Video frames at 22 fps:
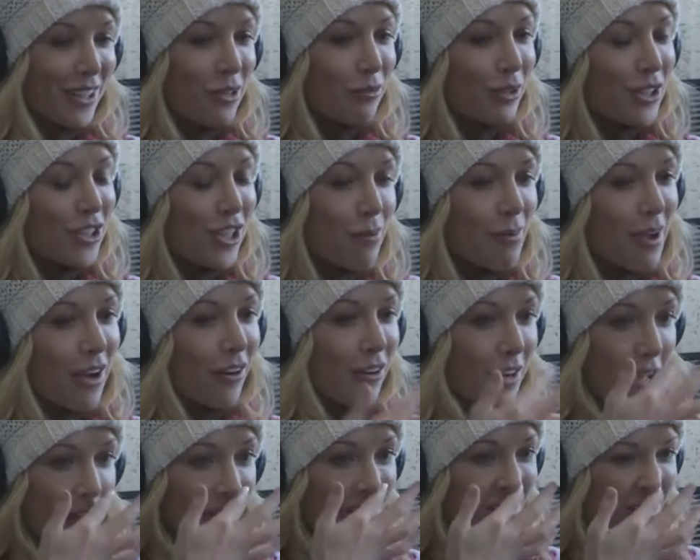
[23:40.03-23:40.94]
Which
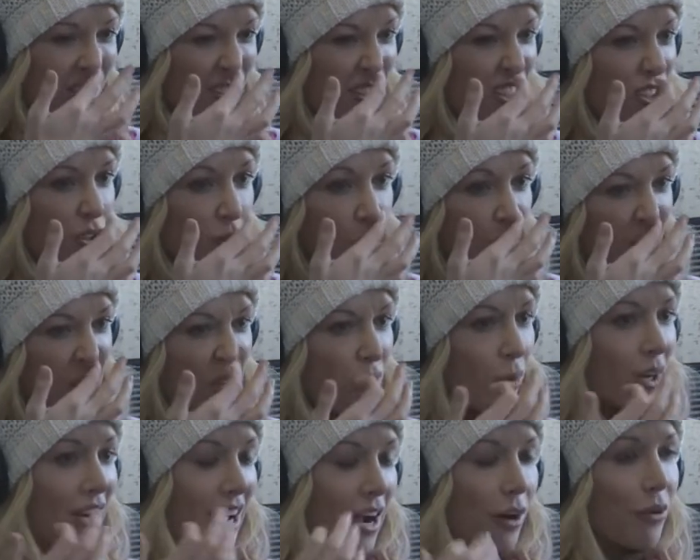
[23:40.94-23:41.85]
at
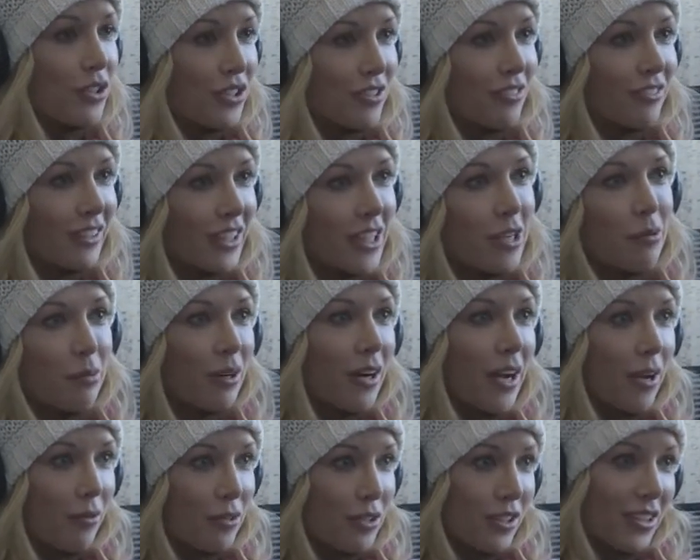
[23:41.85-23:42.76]
21 hours of labor,
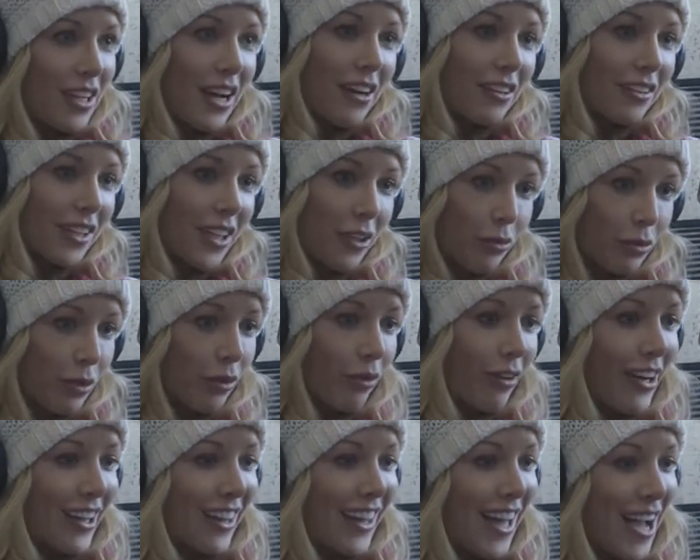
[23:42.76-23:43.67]
I was kind of like
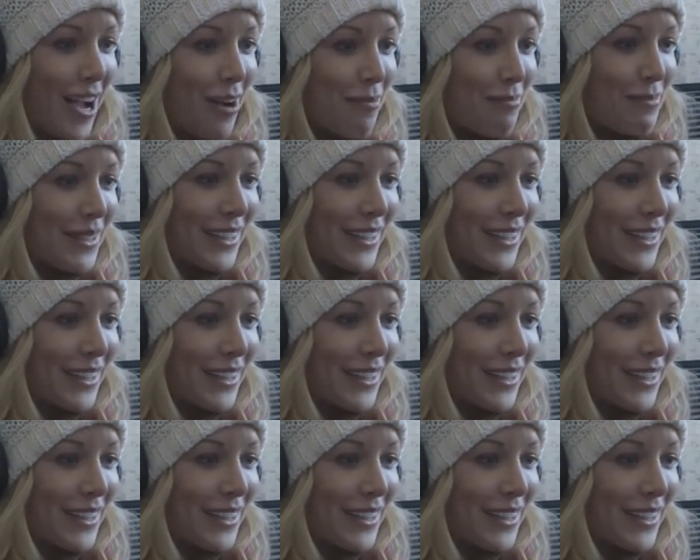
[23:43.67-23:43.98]
regretting that.